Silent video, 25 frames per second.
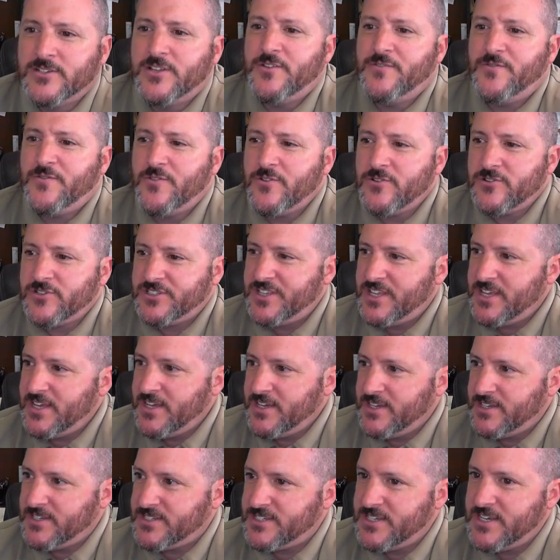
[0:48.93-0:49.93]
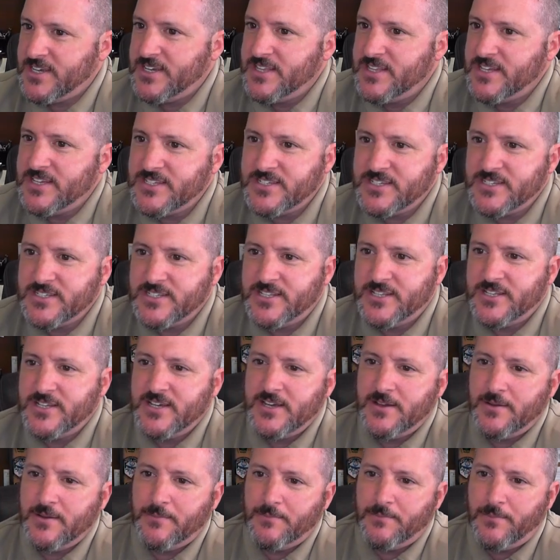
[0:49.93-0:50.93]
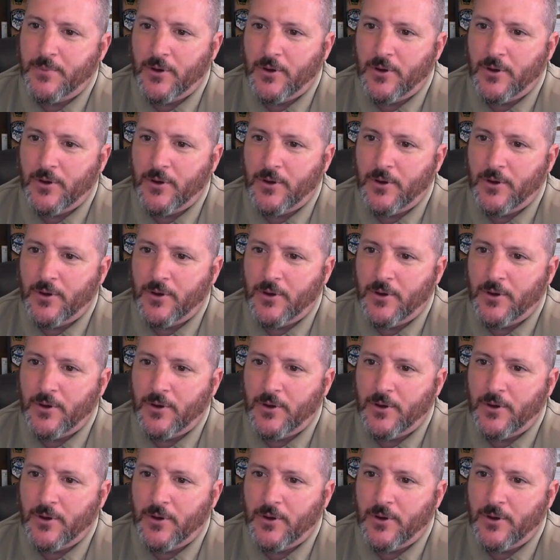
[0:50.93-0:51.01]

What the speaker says: the first thing you see, this is the